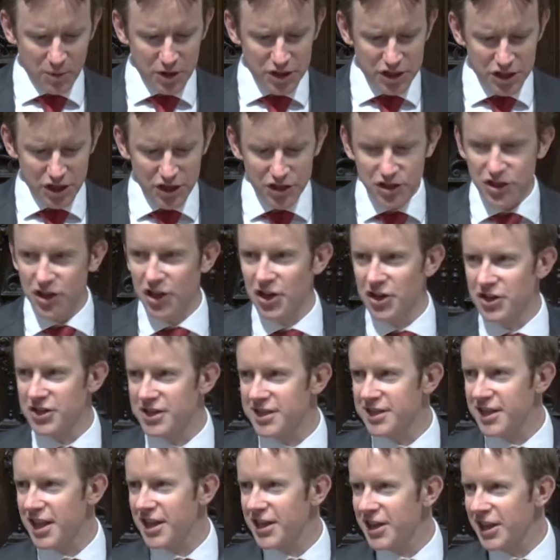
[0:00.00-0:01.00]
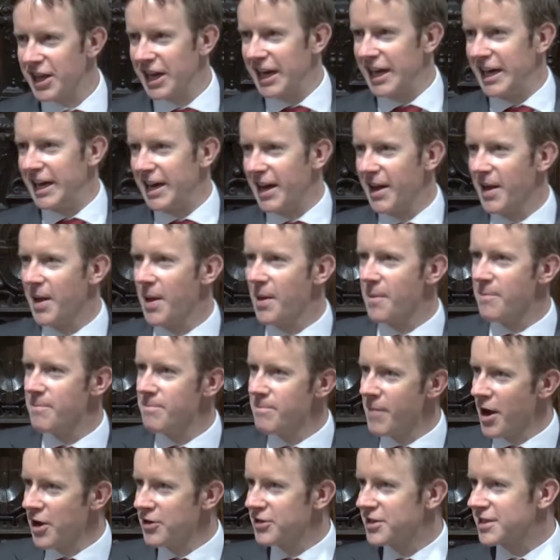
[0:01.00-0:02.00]
Would you choose the
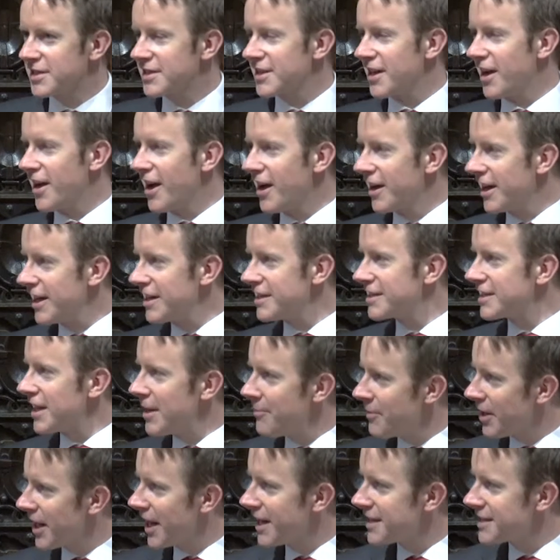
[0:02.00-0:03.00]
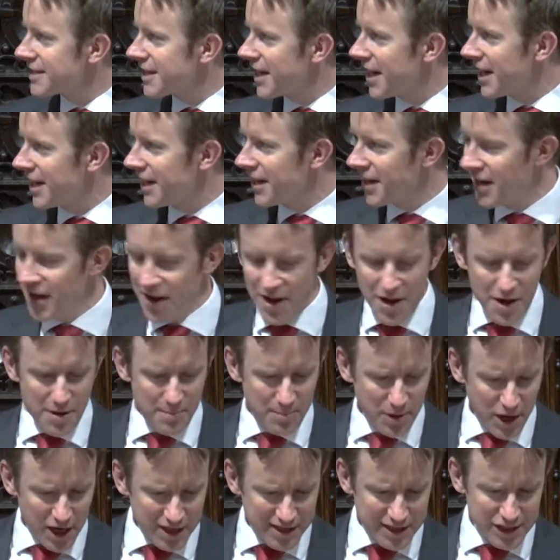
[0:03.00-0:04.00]
most unintimidating
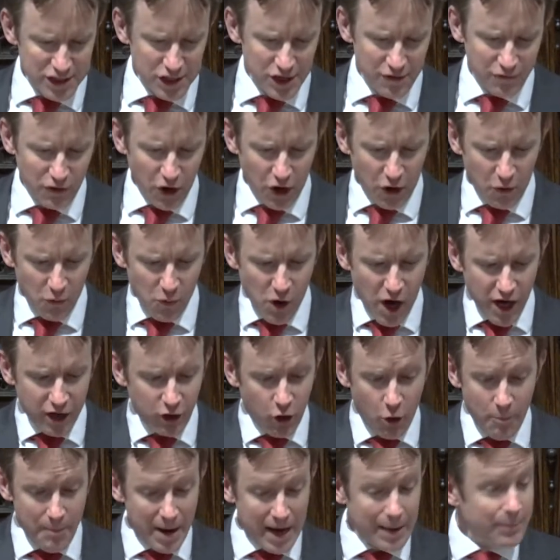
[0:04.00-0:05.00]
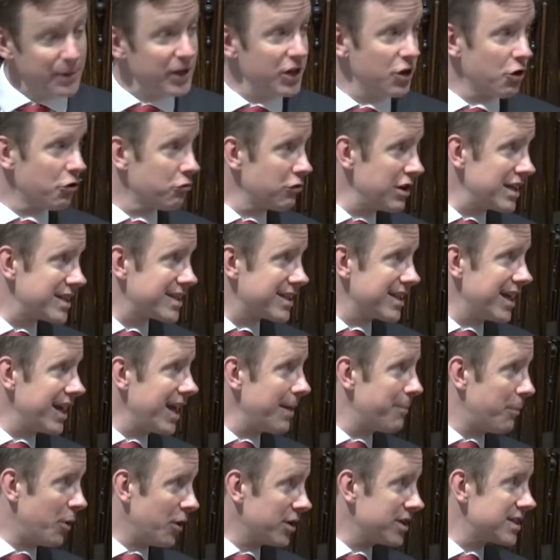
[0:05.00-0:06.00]
person you've got at work? Or maybe your
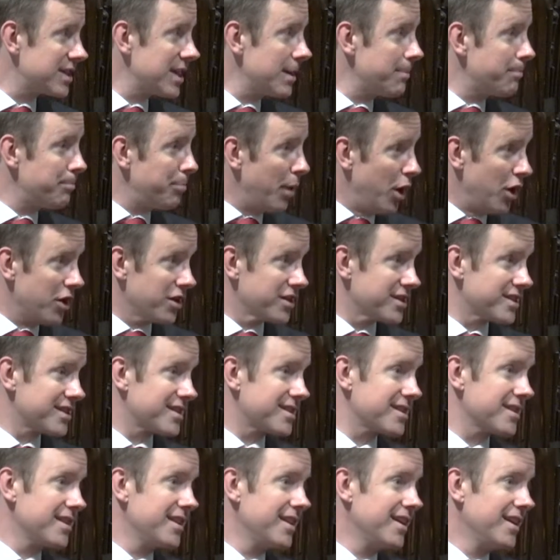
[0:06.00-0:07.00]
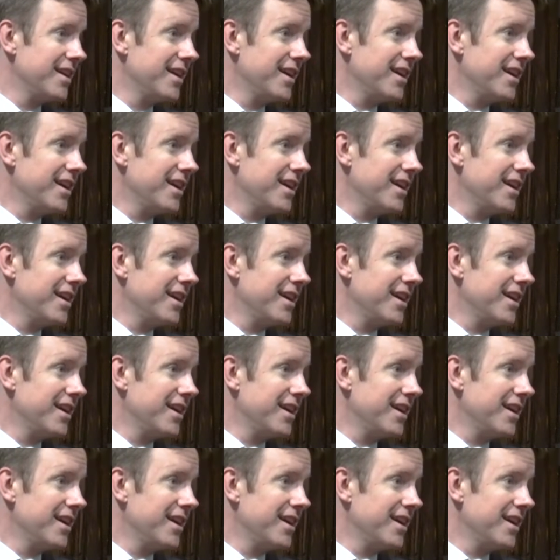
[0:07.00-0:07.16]
recently appointed boss?